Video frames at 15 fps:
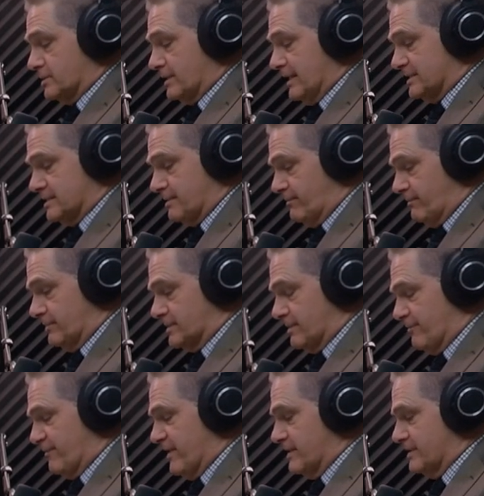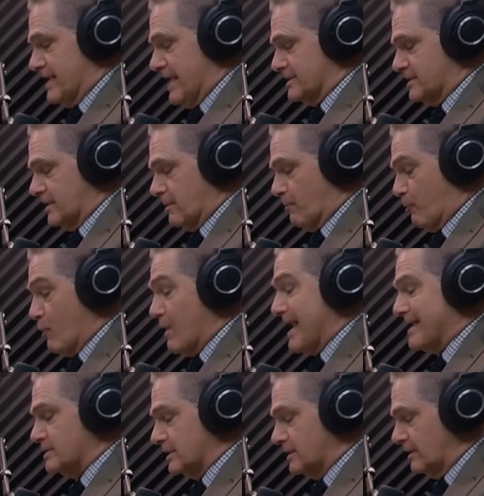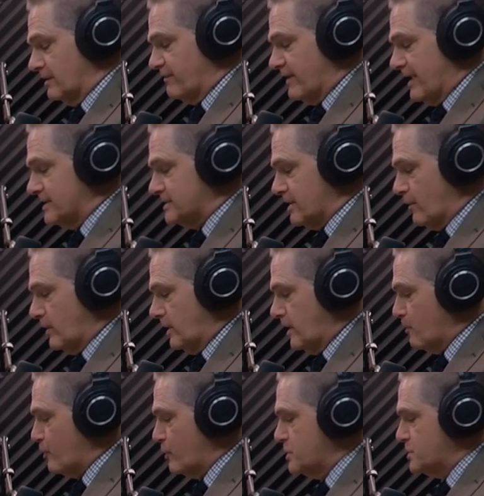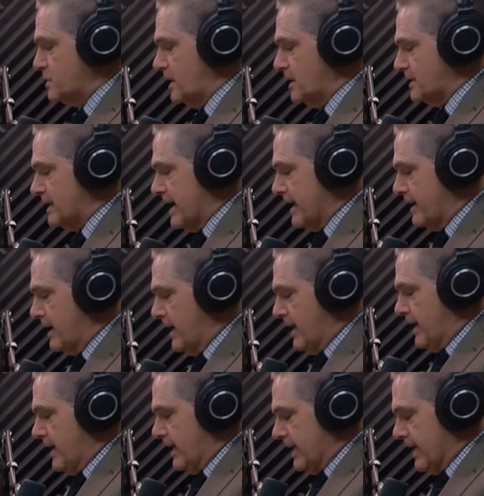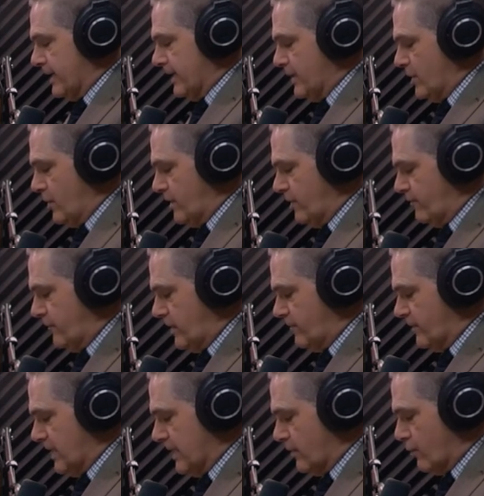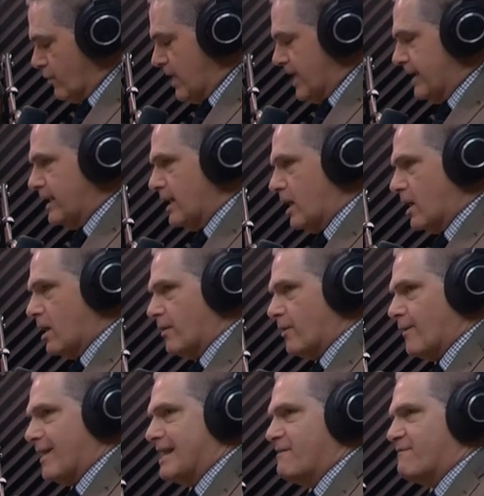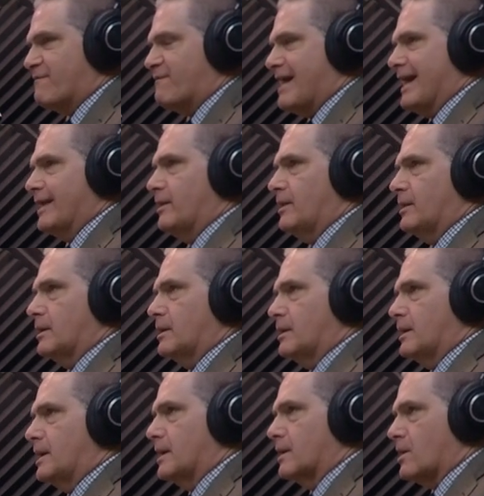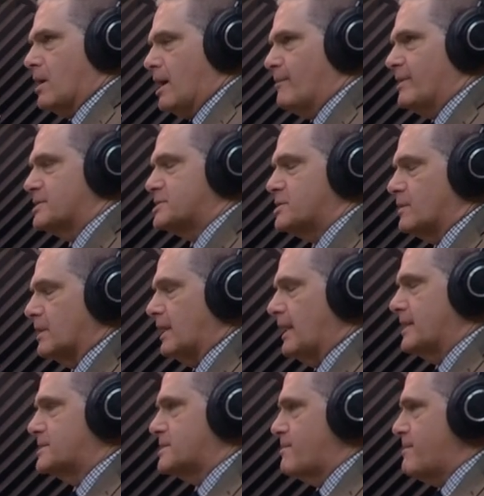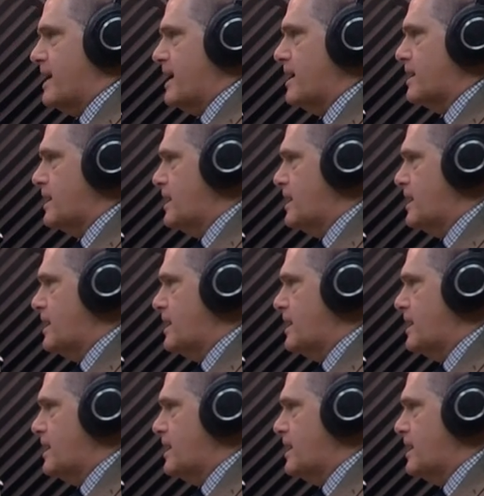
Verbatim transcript: So that's some some fantastic practical advice. I really appreciate that. Again, I know you've you've got to run. Are there any final uh, comments you would like to make?